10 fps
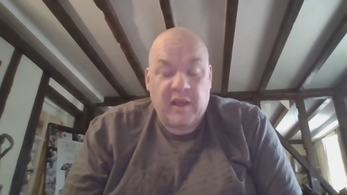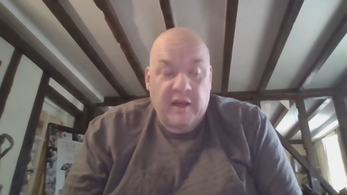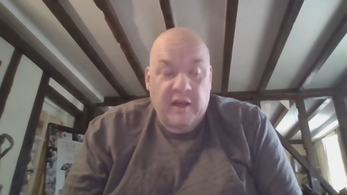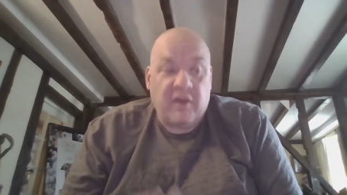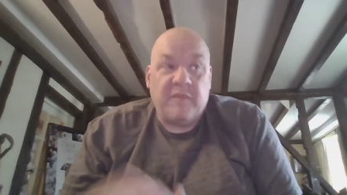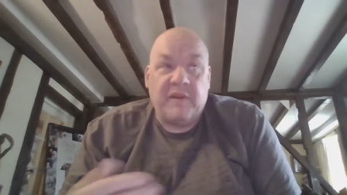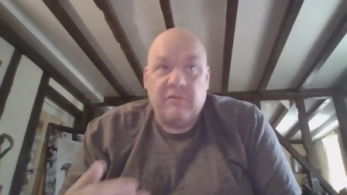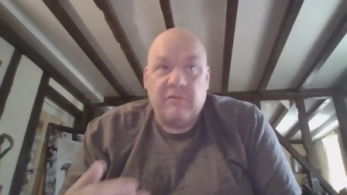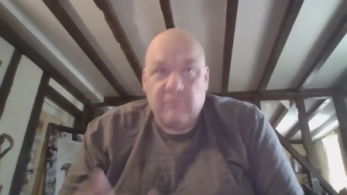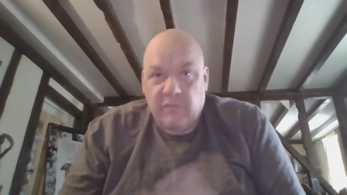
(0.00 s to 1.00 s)
And I've
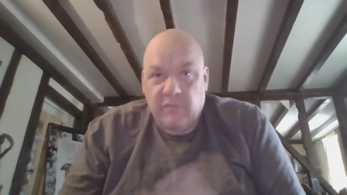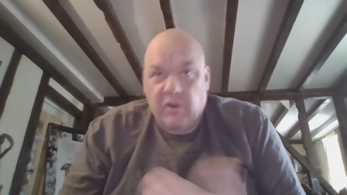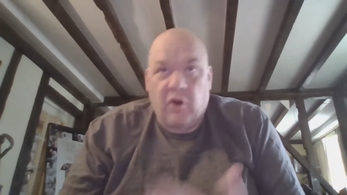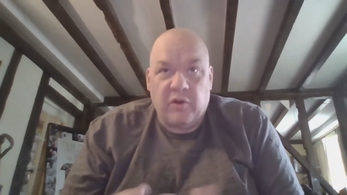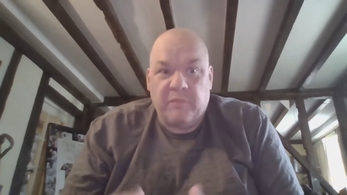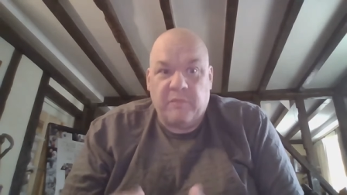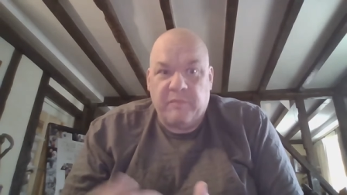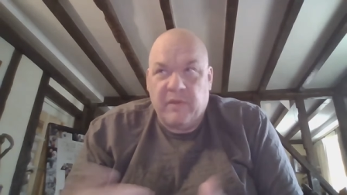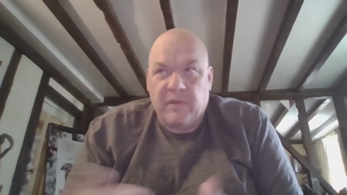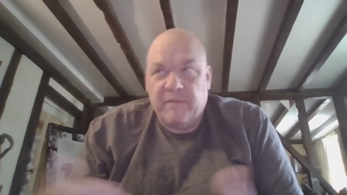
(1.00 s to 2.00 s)
been on a
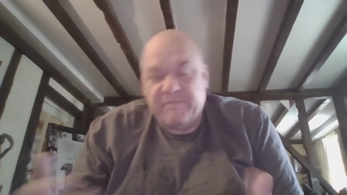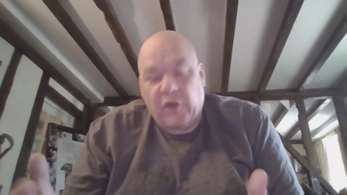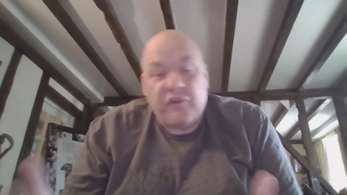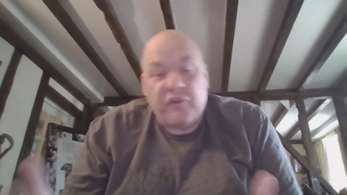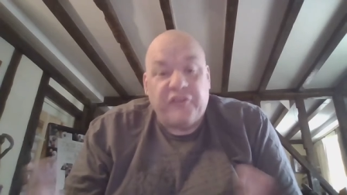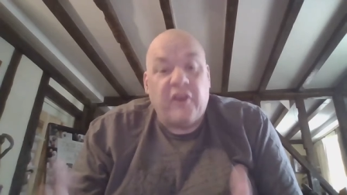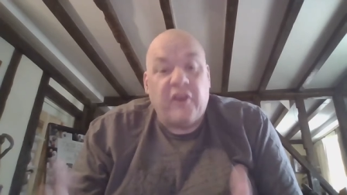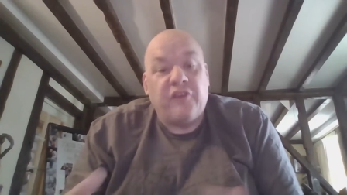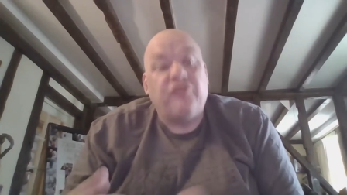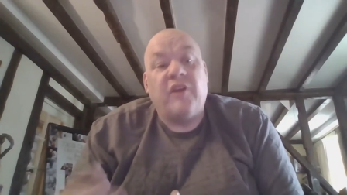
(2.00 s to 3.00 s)
on a
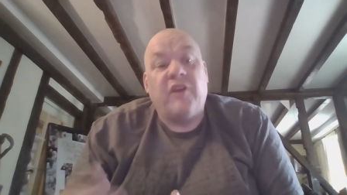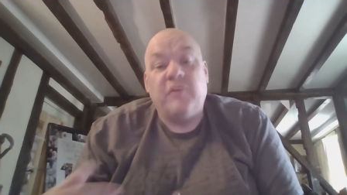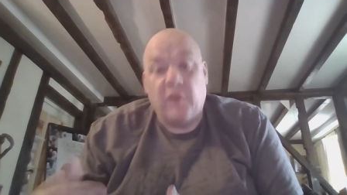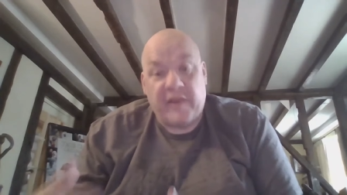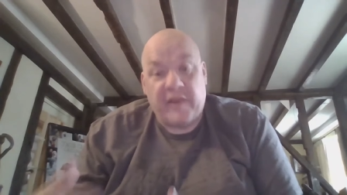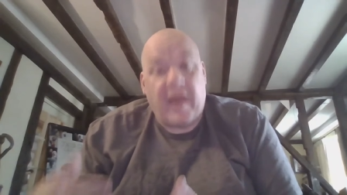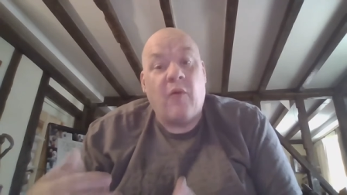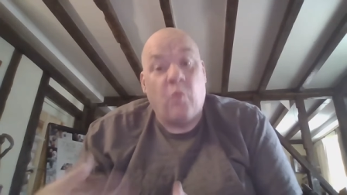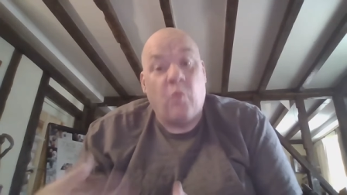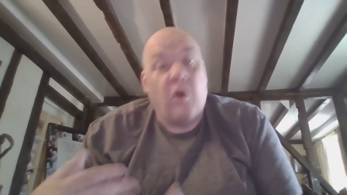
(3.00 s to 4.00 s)
search trying to work
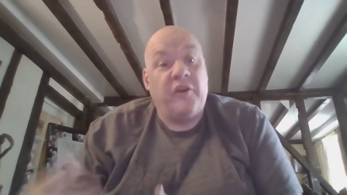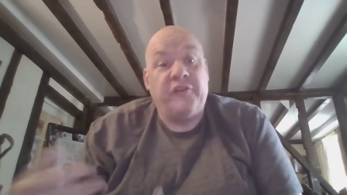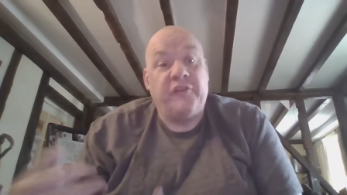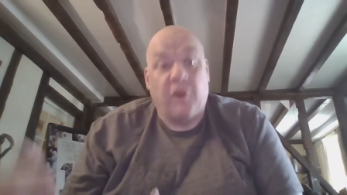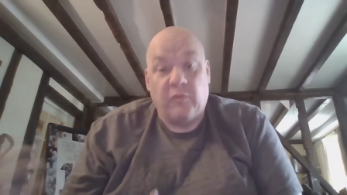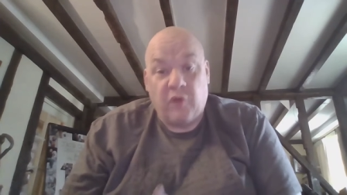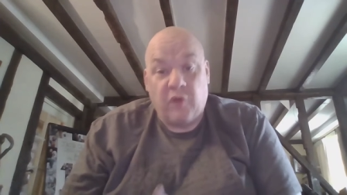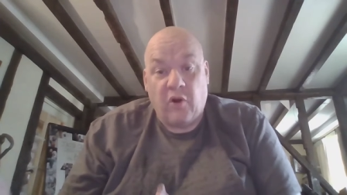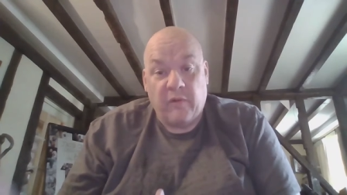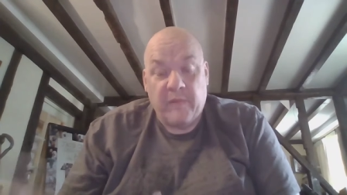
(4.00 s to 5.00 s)
out what has gone
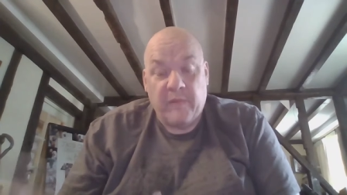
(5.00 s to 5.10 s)
wrong.